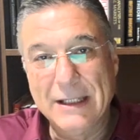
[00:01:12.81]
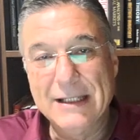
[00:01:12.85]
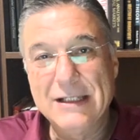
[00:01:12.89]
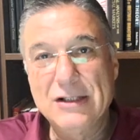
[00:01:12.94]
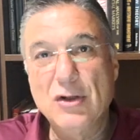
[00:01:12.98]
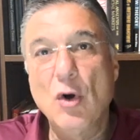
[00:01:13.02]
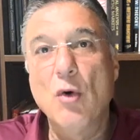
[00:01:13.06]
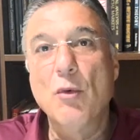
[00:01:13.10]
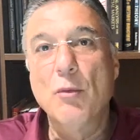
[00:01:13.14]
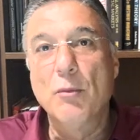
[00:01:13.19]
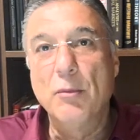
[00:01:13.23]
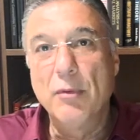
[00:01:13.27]

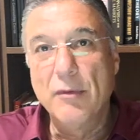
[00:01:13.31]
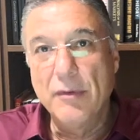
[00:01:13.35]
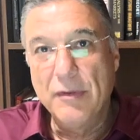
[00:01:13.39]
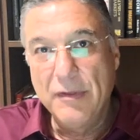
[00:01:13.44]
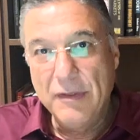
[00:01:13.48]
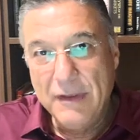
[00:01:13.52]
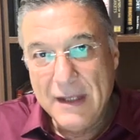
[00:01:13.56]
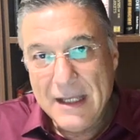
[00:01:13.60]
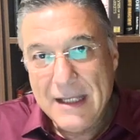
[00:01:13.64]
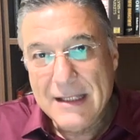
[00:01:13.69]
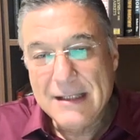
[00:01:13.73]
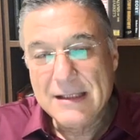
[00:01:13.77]
So
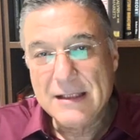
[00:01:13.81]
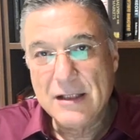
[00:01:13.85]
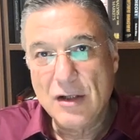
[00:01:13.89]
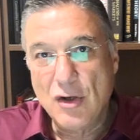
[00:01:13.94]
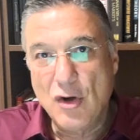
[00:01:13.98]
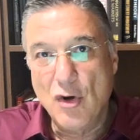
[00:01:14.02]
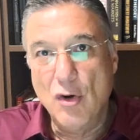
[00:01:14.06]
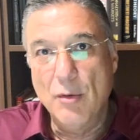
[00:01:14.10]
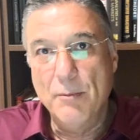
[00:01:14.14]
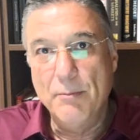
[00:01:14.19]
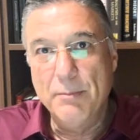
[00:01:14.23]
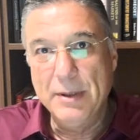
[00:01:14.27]
this
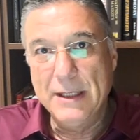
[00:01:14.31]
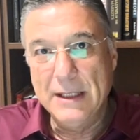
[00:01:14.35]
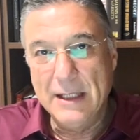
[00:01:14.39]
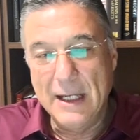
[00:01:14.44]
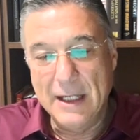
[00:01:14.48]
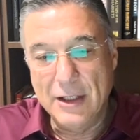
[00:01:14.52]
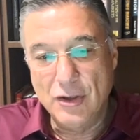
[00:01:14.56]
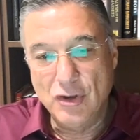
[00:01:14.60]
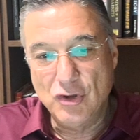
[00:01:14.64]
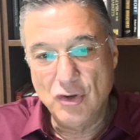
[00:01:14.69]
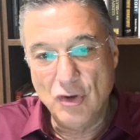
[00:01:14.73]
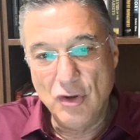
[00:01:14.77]

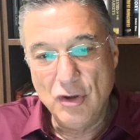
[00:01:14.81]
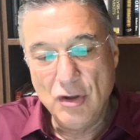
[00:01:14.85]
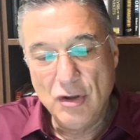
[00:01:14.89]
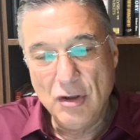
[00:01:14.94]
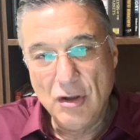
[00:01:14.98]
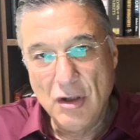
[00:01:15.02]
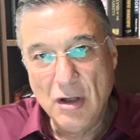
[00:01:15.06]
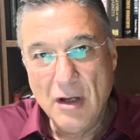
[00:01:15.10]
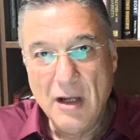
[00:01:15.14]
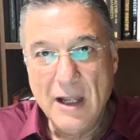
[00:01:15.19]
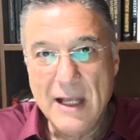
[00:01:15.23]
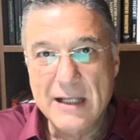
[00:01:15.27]
combination,
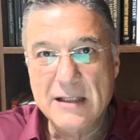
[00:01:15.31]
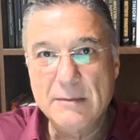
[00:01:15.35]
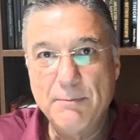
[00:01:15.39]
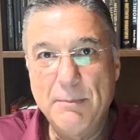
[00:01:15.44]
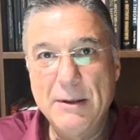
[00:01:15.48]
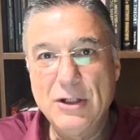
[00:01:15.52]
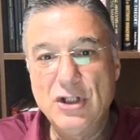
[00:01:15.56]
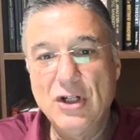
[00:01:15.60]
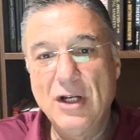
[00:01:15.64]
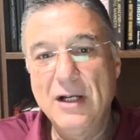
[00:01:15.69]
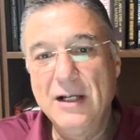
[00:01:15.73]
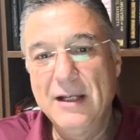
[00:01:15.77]

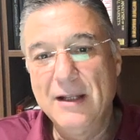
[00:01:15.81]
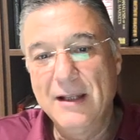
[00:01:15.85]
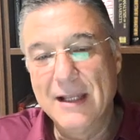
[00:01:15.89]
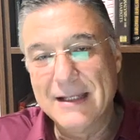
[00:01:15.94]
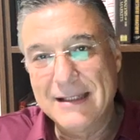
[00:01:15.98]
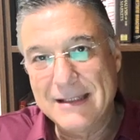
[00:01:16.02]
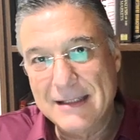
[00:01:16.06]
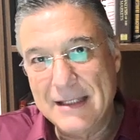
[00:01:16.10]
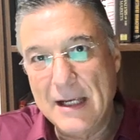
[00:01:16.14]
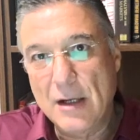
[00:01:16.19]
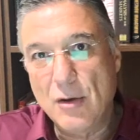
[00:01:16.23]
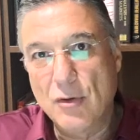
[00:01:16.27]
especially the
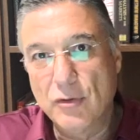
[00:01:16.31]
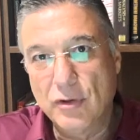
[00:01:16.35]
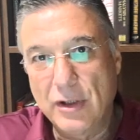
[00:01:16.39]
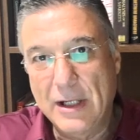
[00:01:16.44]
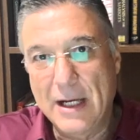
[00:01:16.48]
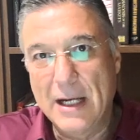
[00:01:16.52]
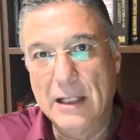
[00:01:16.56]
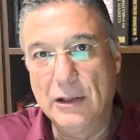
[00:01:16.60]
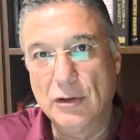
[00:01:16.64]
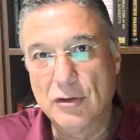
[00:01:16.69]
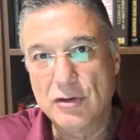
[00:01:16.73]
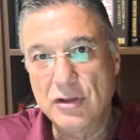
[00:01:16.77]
second
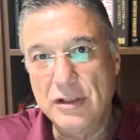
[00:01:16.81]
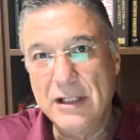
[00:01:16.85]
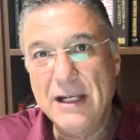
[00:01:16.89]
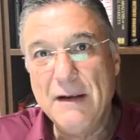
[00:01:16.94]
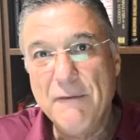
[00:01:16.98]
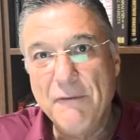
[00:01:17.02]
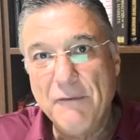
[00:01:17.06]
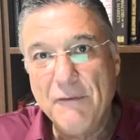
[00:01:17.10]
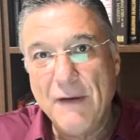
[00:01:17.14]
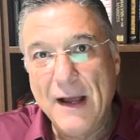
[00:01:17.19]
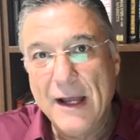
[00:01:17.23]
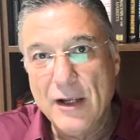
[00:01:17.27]
candlestick,
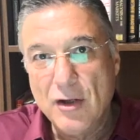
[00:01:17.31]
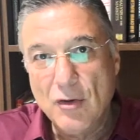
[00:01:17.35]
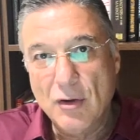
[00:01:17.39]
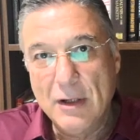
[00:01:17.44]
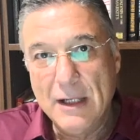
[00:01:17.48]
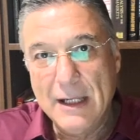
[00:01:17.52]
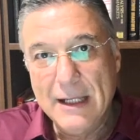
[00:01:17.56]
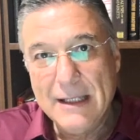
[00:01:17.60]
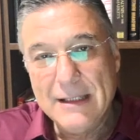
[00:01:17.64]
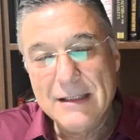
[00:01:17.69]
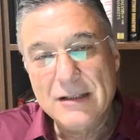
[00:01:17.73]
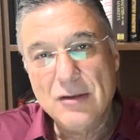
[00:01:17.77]

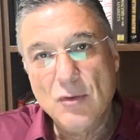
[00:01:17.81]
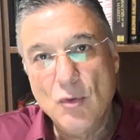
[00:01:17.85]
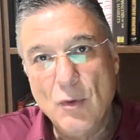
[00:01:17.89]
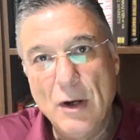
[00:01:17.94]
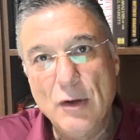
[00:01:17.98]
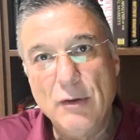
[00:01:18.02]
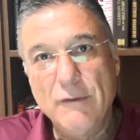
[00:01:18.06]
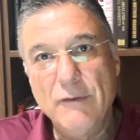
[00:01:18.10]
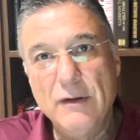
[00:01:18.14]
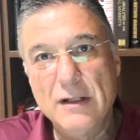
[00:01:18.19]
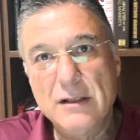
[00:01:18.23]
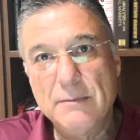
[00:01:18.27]
violates
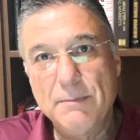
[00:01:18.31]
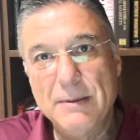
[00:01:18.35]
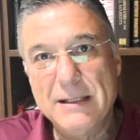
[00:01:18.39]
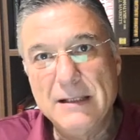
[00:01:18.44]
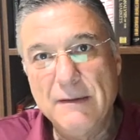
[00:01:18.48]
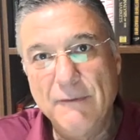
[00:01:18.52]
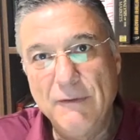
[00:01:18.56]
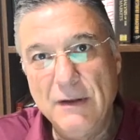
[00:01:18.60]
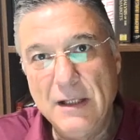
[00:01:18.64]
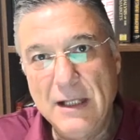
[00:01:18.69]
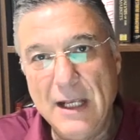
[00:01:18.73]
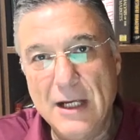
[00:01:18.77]
one of the
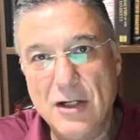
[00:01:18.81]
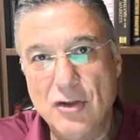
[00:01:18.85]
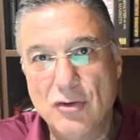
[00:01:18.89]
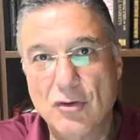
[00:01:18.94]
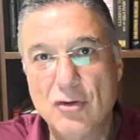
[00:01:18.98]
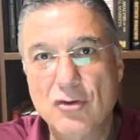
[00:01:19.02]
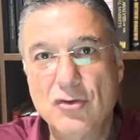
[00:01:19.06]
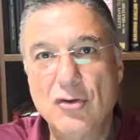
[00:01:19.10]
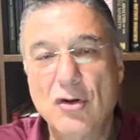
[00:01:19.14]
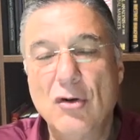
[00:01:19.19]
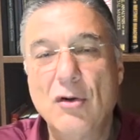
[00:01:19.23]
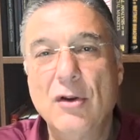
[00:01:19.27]

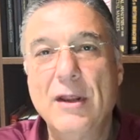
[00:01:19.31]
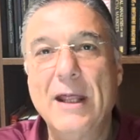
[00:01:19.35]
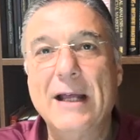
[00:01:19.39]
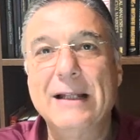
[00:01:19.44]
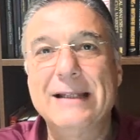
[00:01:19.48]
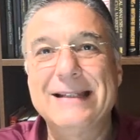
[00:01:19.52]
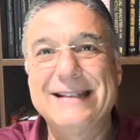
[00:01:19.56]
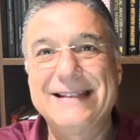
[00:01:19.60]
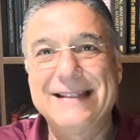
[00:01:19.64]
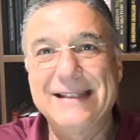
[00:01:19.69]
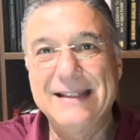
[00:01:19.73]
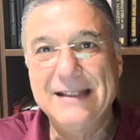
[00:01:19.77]
specifications that
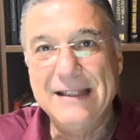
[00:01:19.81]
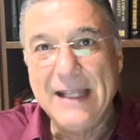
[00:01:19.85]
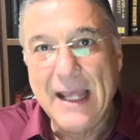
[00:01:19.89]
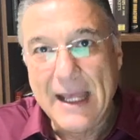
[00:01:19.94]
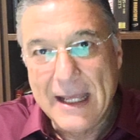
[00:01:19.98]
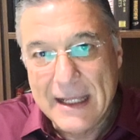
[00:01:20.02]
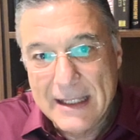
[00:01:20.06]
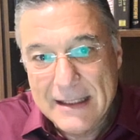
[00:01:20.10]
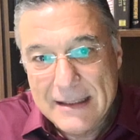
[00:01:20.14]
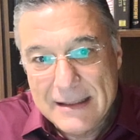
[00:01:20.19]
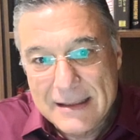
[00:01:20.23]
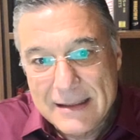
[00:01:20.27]

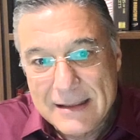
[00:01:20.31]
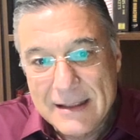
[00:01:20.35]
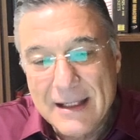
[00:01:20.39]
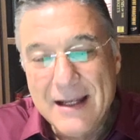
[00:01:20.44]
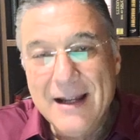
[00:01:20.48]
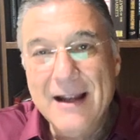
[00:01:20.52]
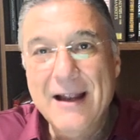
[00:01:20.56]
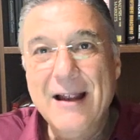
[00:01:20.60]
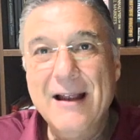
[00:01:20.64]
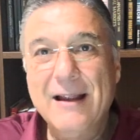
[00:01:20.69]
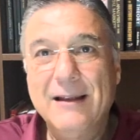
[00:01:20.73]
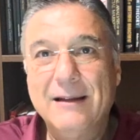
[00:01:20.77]
states
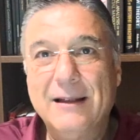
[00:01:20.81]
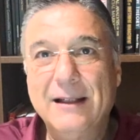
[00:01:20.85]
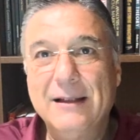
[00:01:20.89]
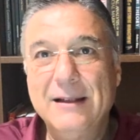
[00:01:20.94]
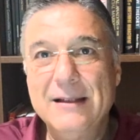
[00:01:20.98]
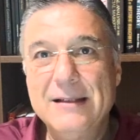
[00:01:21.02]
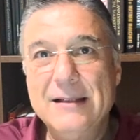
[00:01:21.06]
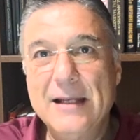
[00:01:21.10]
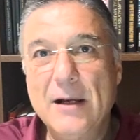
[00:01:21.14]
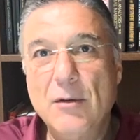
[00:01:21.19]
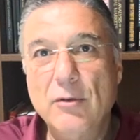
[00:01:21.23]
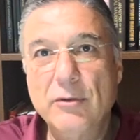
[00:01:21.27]
that the
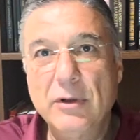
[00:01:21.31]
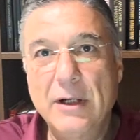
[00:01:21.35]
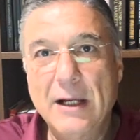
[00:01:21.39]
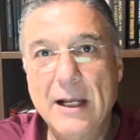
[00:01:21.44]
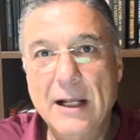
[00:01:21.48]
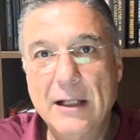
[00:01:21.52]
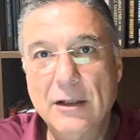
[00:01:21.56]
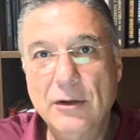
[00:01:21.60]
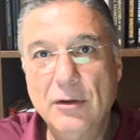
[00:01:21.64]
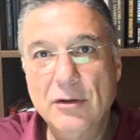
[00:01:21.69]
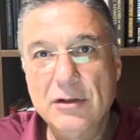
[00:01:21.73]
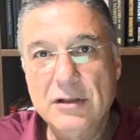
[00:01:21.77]
second
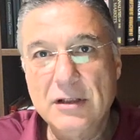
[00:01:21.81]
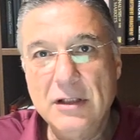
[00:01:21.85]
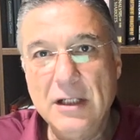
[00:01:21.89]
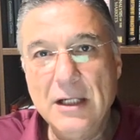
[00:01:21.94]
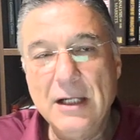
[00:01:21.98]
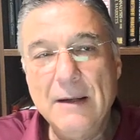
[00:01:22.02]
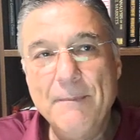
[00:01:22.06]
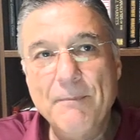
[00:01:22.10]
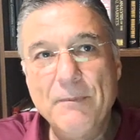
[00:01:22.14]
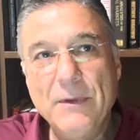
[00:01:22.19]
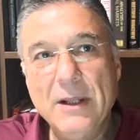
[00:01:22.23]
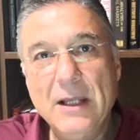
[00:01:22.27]
candlestick
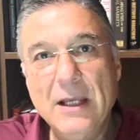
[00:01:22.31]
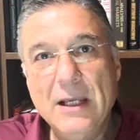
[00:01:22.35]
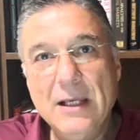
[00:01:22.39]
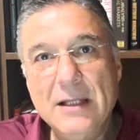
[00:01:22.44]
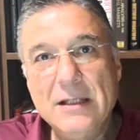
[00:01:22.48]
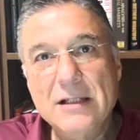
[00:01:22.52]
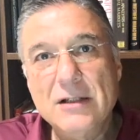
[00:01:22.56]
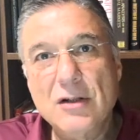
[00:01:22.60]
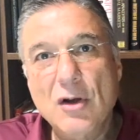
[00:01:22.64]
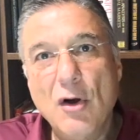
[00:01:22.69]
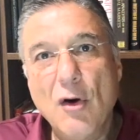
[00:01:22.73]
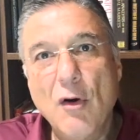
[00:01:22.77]

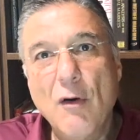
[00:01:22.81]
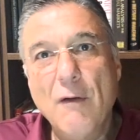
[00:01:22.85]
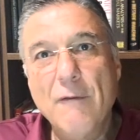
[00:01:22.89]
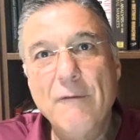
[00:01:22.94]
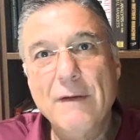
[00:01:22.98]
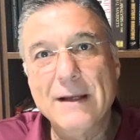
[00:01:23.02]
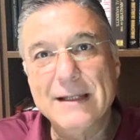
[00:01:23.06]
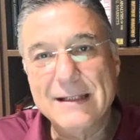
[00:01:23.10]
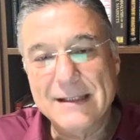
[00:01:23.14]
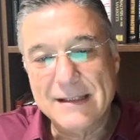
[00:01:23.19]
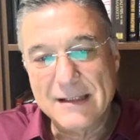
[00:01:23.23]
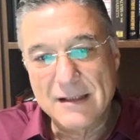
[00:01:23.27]
is of
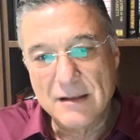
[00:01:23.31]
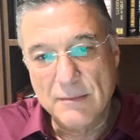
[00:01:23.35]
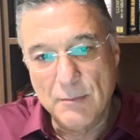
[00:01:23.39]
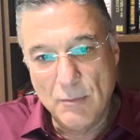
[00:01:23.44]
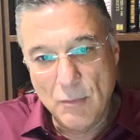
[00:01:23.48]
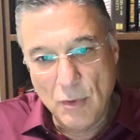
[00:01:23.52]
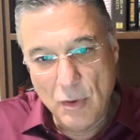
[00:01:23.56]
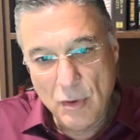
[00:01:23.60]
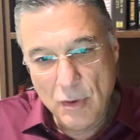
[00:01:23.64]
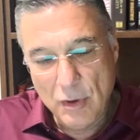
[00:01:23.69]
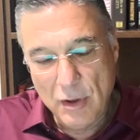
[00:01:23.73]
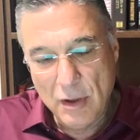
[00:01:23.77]
a
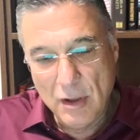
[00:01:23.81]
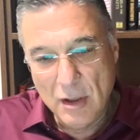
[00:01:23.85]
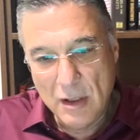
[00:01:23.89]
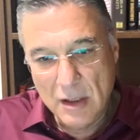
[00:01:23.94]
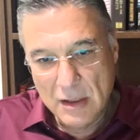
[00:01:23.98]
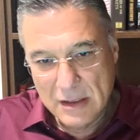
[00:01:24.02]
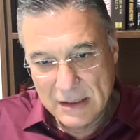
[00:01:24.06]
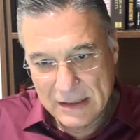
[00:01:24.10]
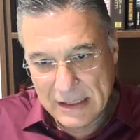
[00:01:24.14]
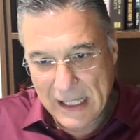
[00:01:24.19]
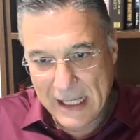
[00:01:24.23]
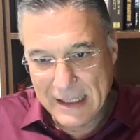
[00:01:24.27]
small
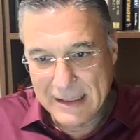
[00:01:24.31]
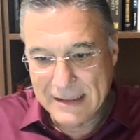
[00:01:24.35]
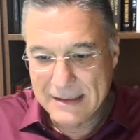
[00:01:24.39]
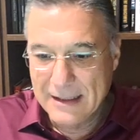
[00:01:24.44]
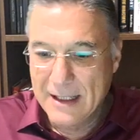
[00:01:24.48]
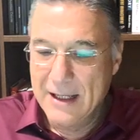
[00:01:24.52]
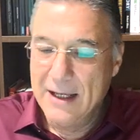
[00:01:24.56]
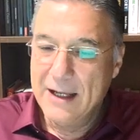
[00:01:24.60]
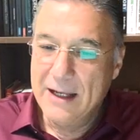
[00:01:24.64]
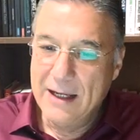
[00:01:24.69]
size.